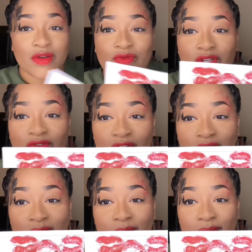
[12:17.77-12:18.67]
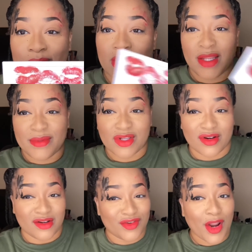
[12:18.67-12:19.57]
first of all, my lips
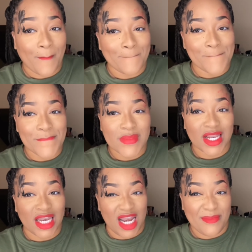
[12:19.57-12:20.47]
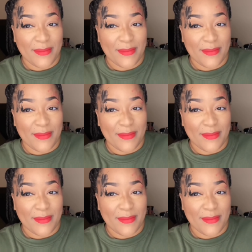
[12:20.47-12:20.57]
are lippable.